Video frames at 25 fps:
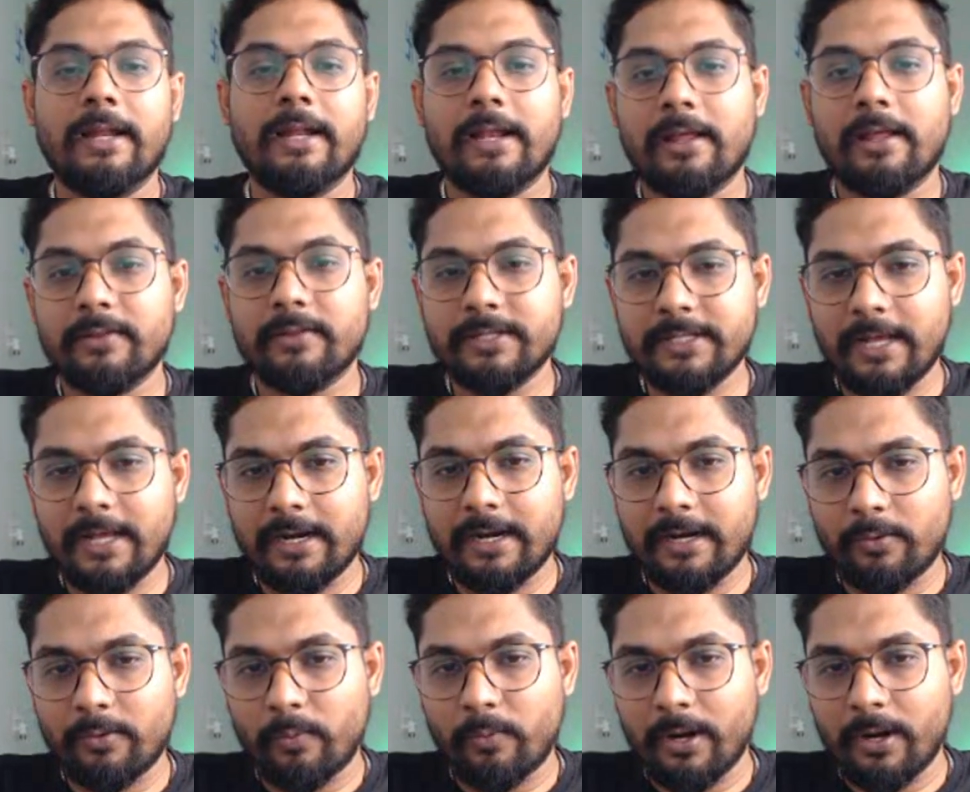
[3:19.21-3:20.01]
Now this,
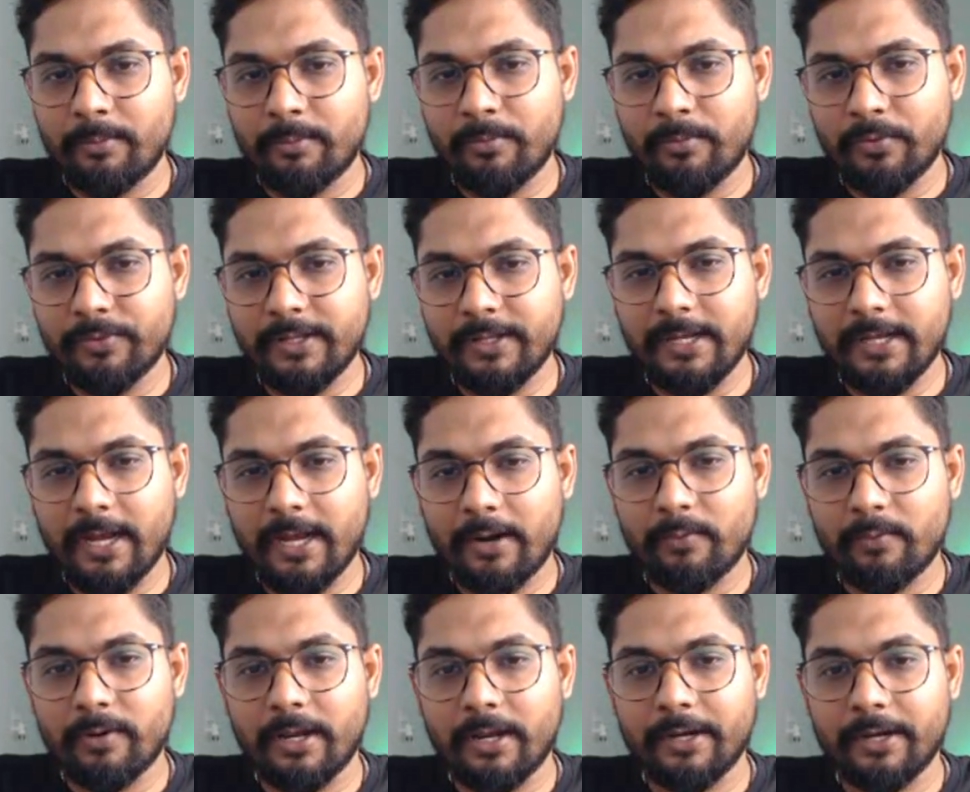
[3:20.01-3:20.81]
and one more thing
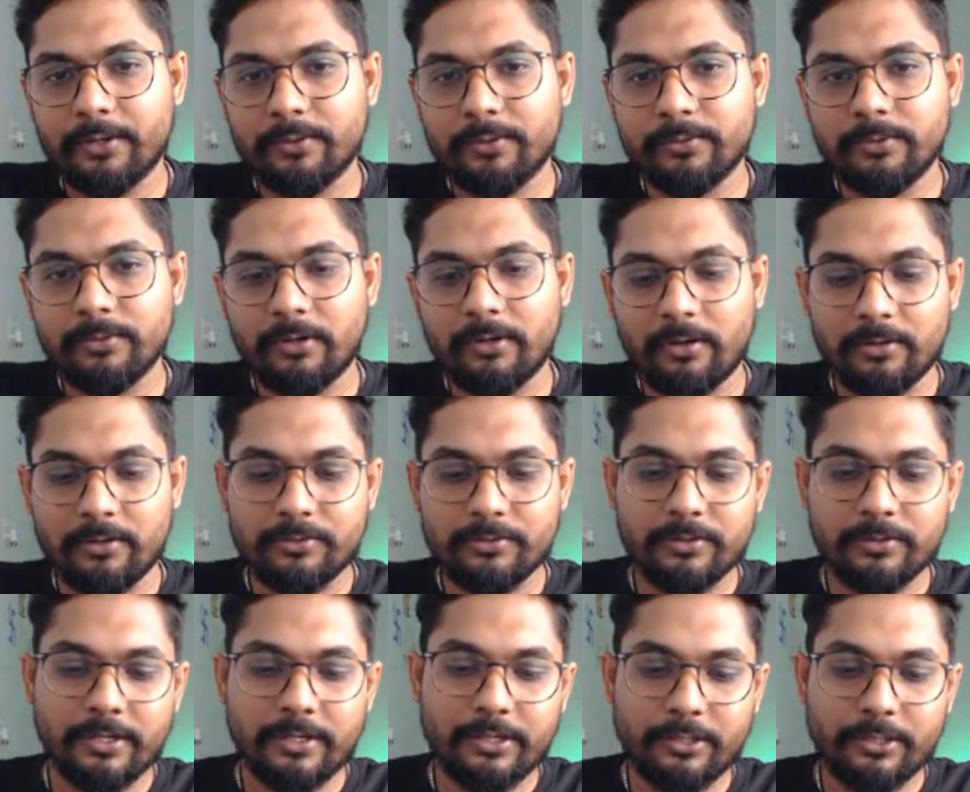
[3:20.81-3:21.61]
I would like to
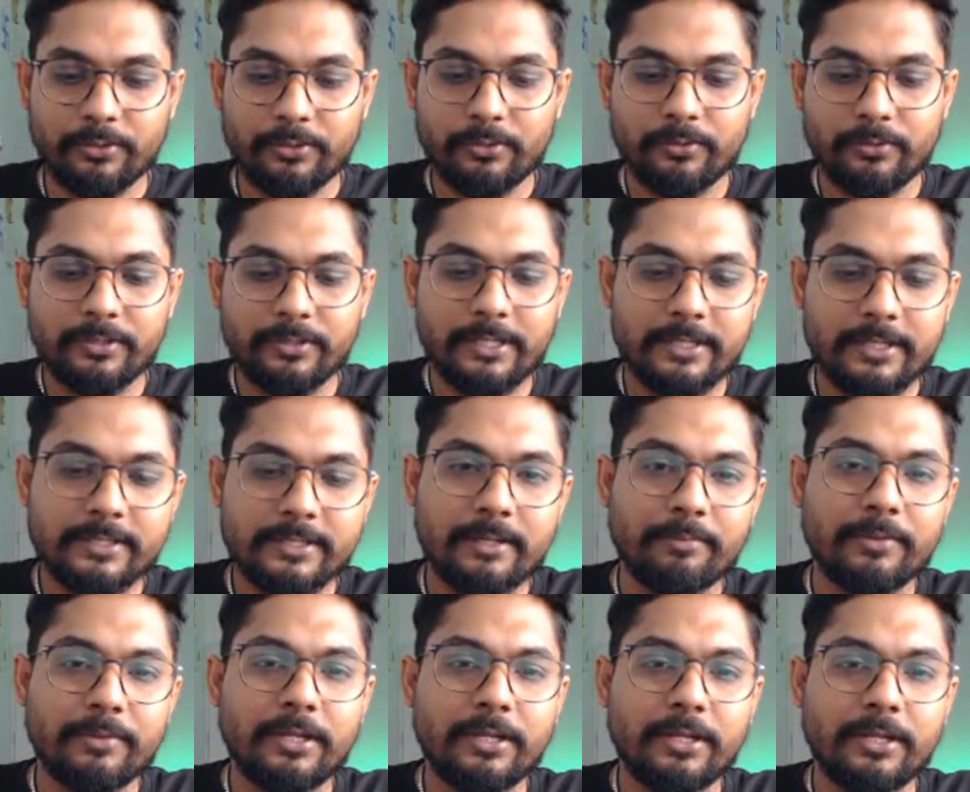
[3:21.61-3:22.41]
also let you know, there is
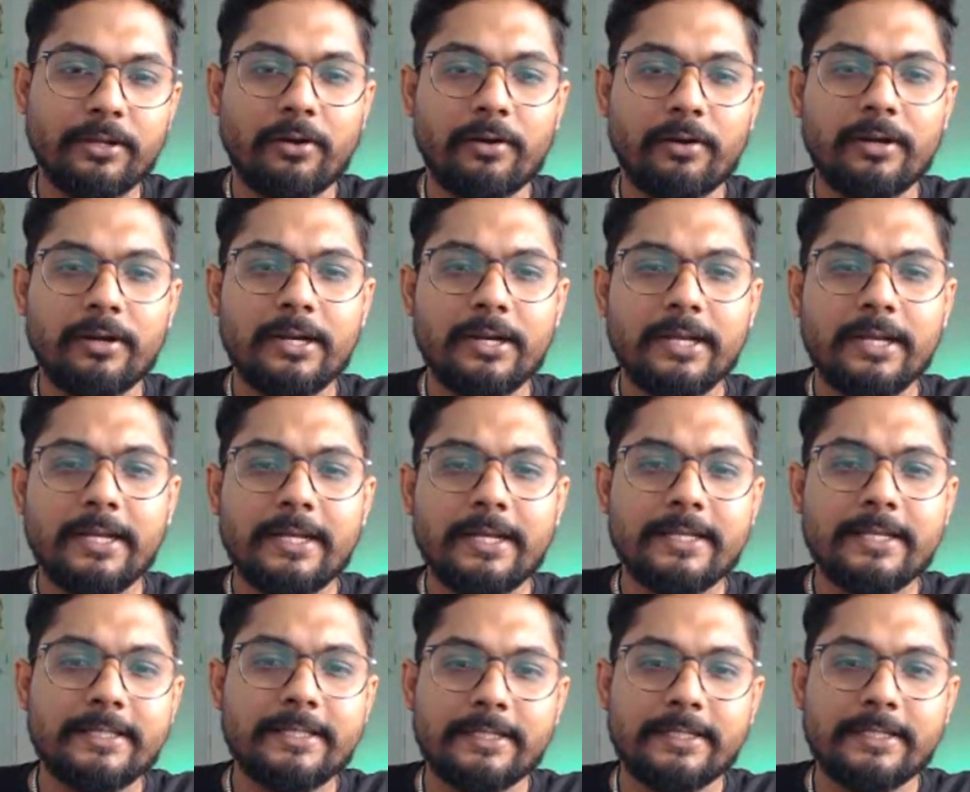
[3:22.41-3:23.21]
something called
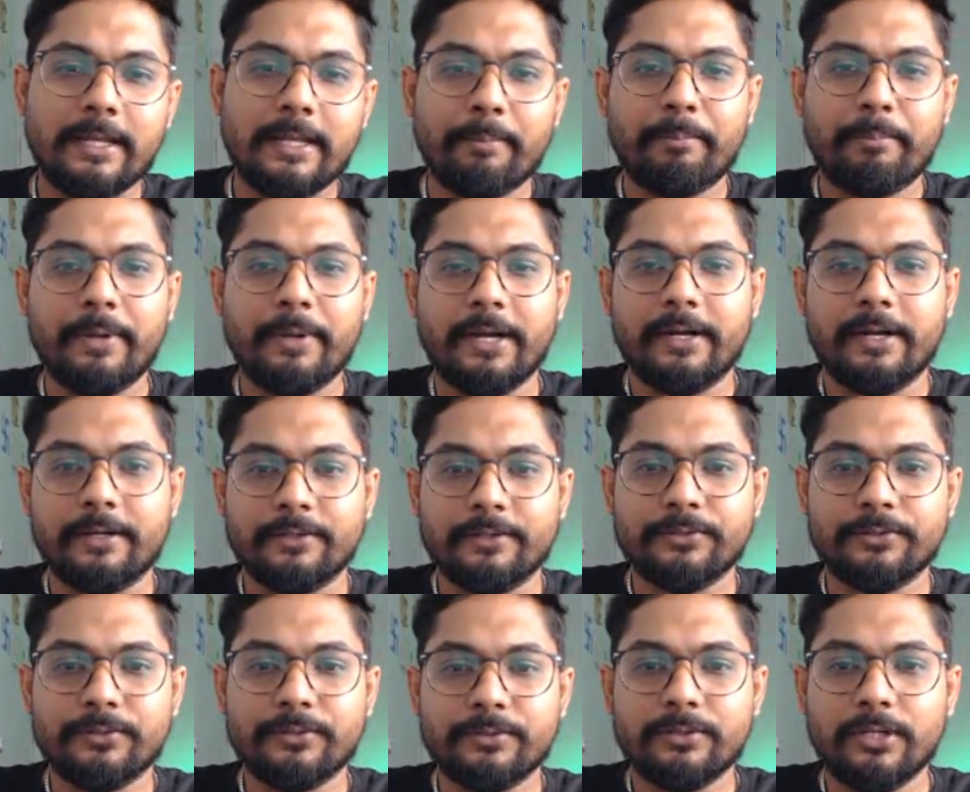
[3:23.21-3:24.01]

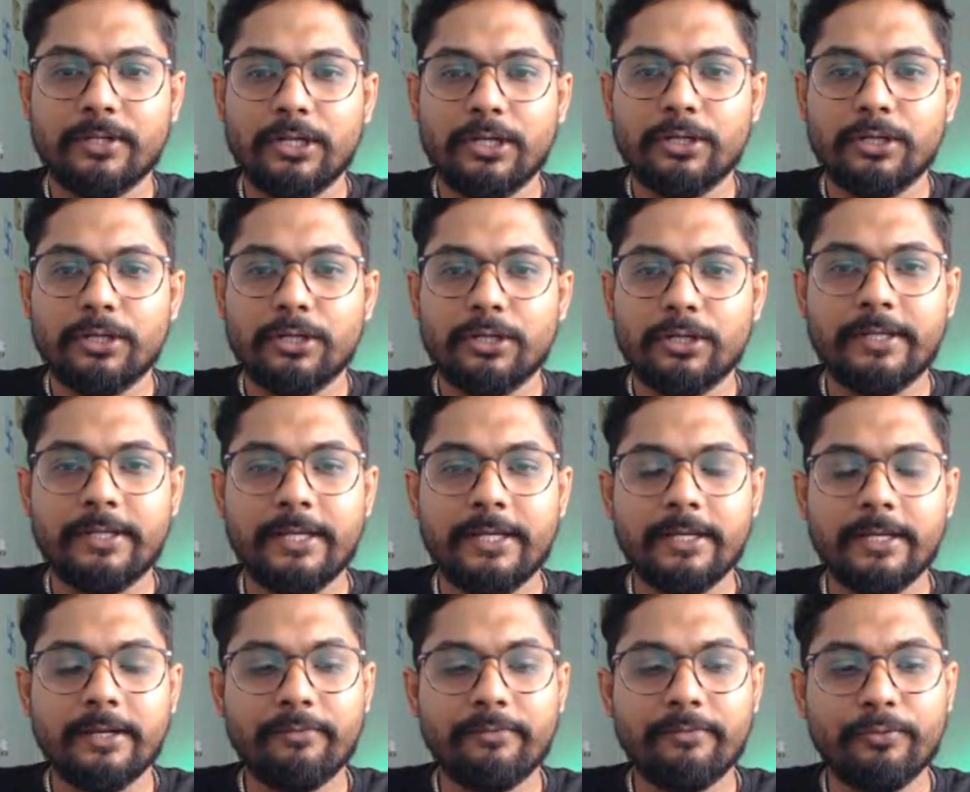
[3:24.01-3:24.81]
separators. So
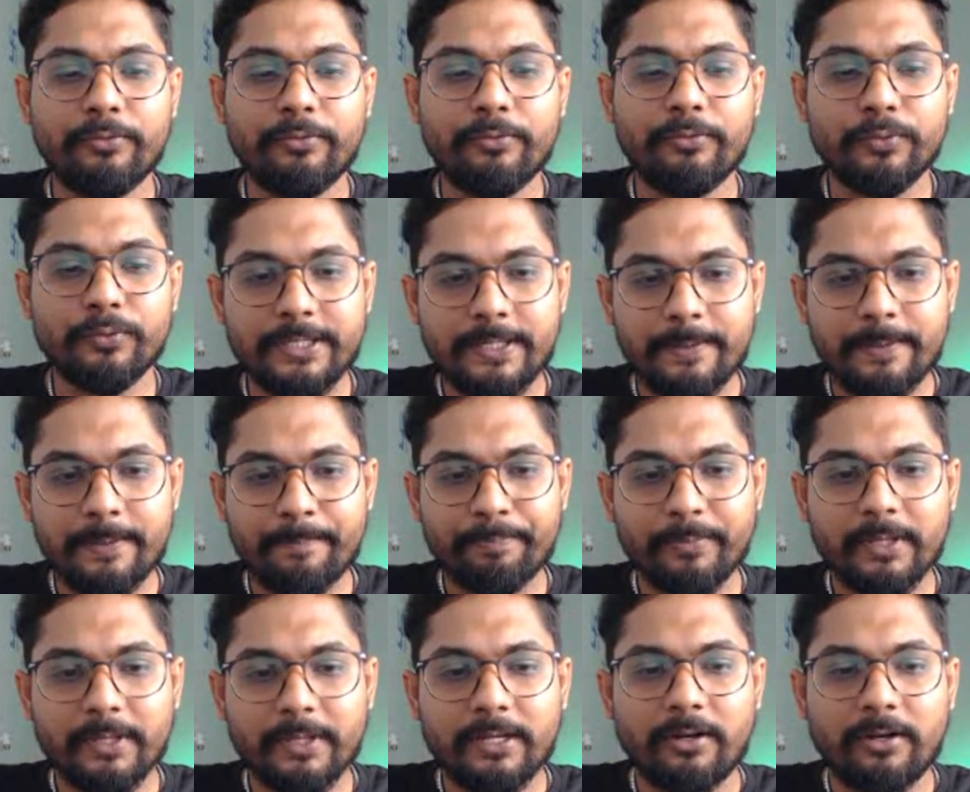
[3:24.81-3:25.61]
here if you see,
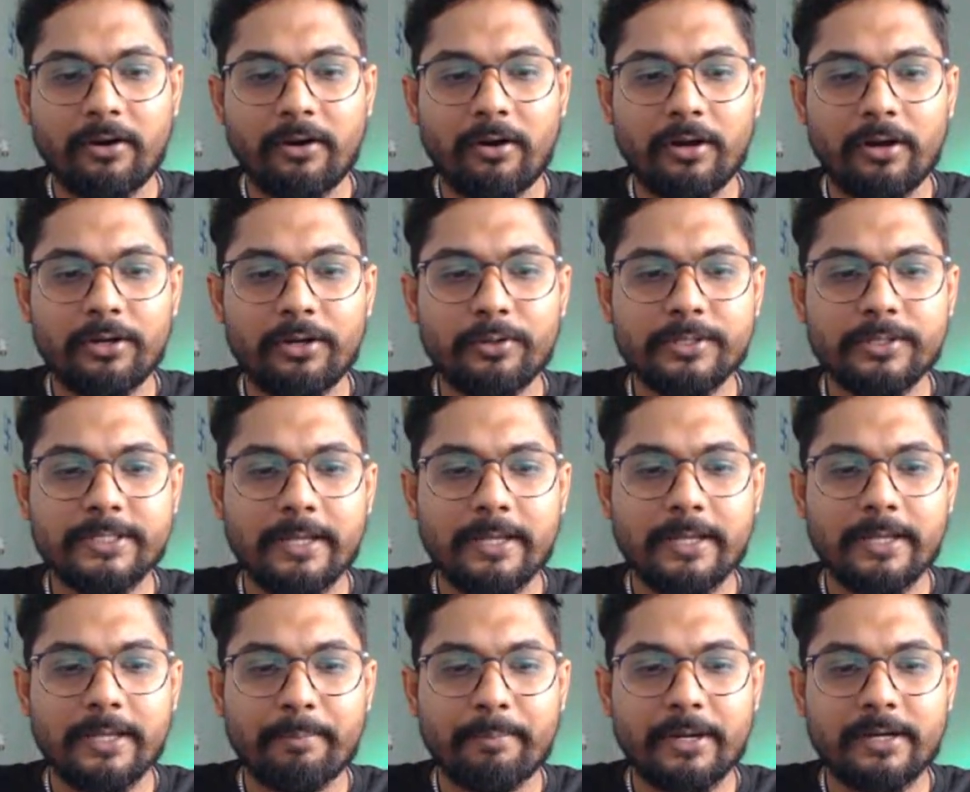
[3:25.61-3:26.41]
all your
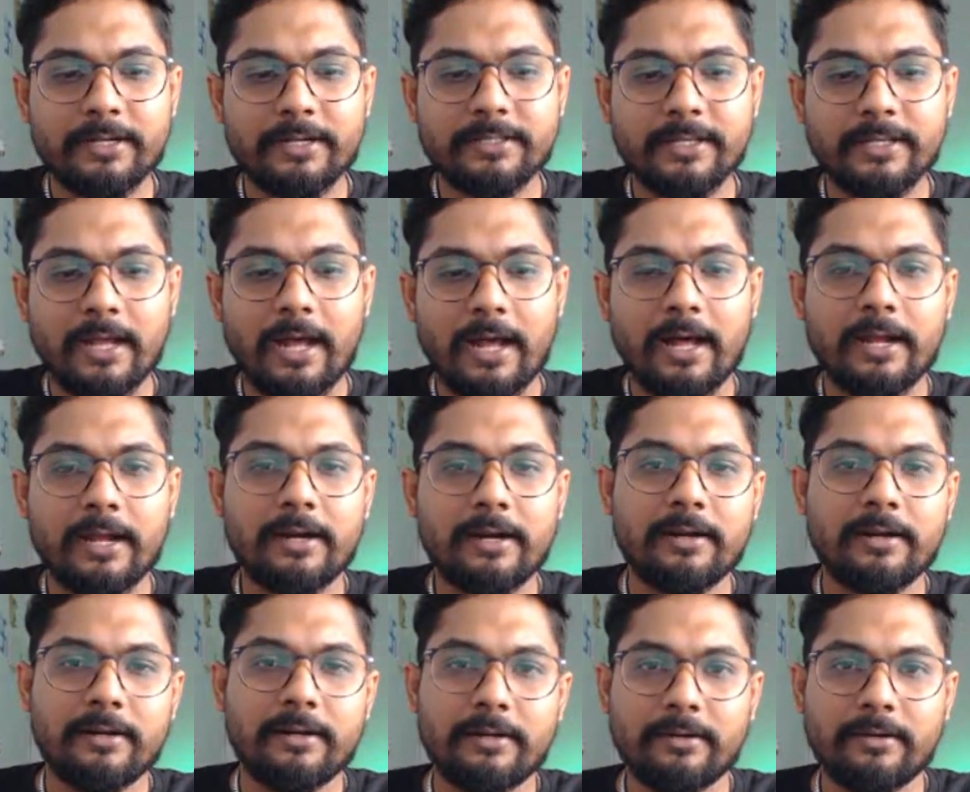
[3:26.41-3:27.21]
separators
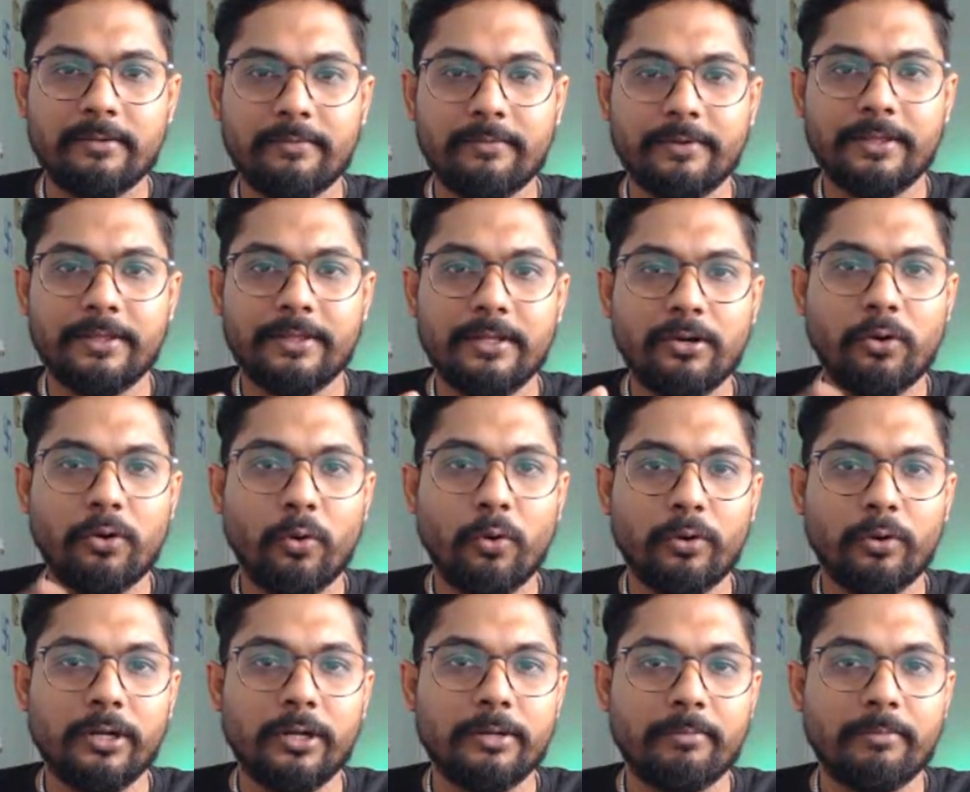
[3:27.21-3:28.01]
are with the
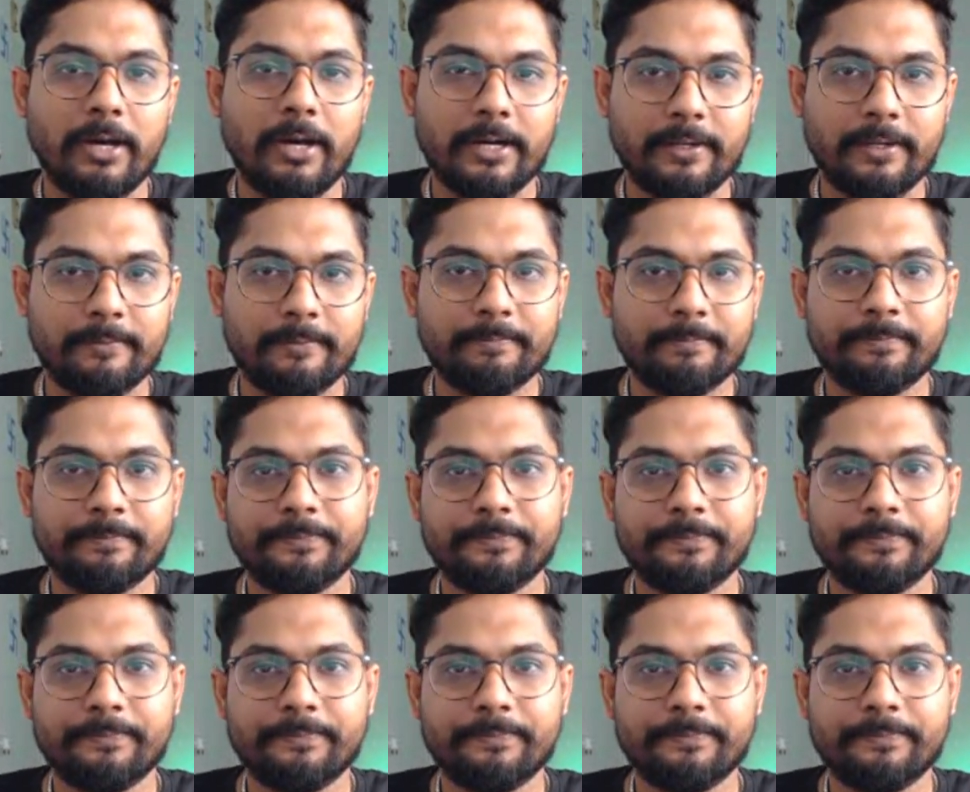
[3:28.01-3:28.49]
colon mark.